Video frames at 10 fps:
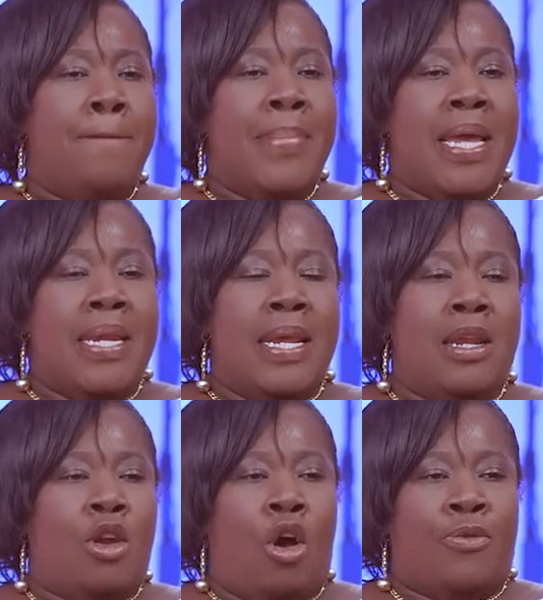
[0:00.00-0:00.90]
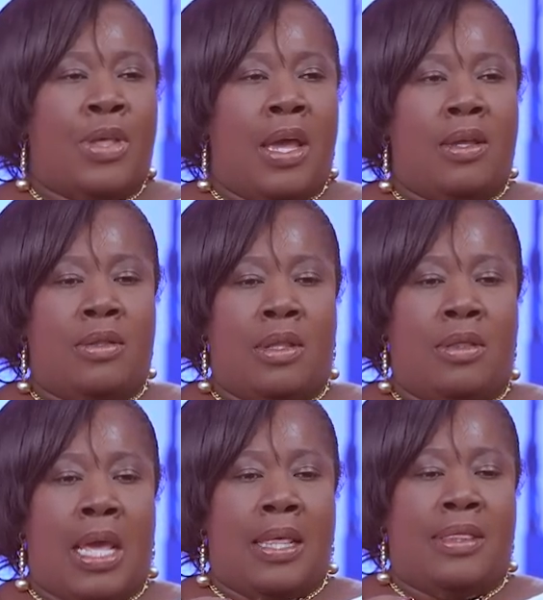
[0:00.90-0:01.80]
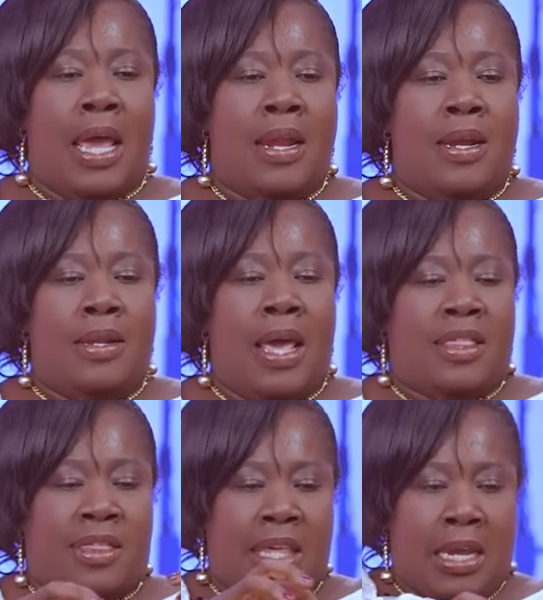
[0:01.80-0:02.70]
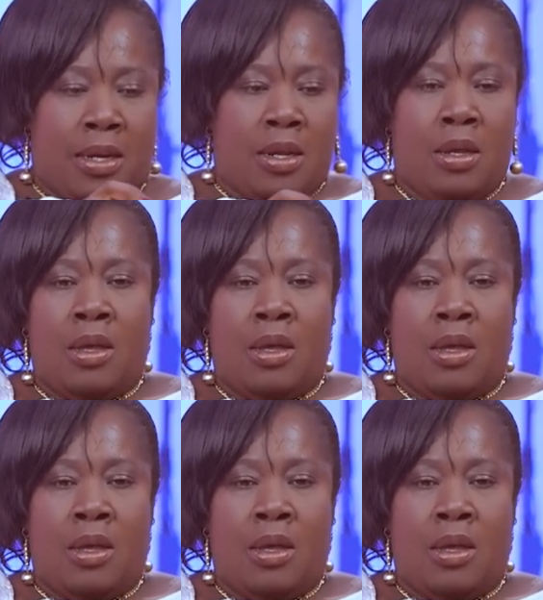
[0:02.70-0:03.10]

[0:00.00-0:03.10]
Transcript: meaning of the thing.